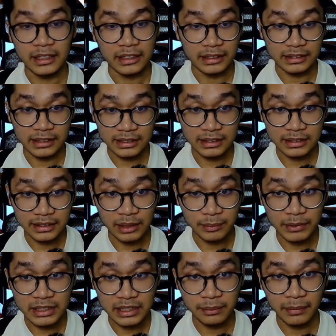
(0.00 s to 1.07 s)
Just keep
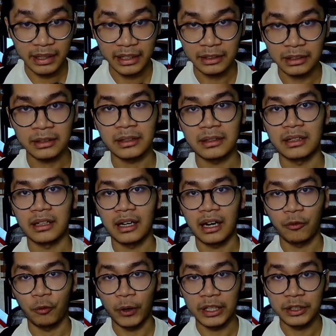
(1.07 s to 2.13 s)
this in mind.
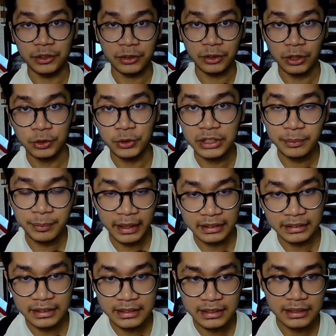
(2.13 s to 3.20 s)
When you're not doing the
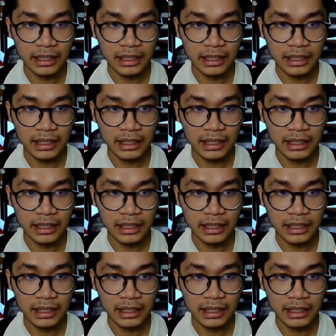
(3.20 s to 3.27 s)
practice